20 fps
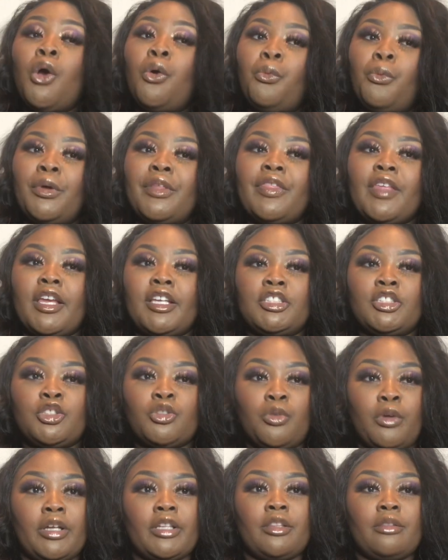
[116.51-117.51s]
with a
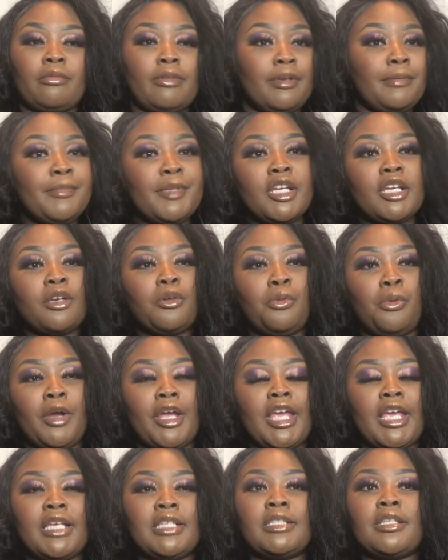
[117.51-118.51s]
short 3-minute
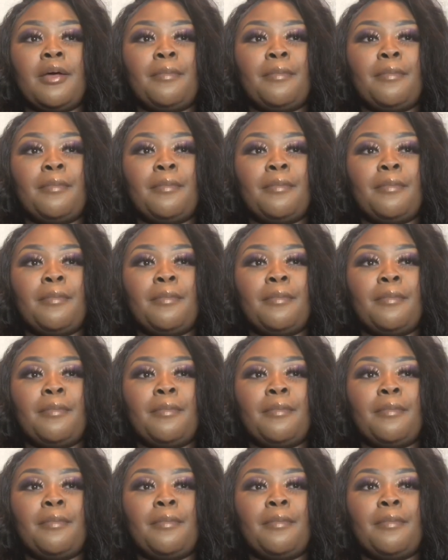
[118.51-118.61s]
quiz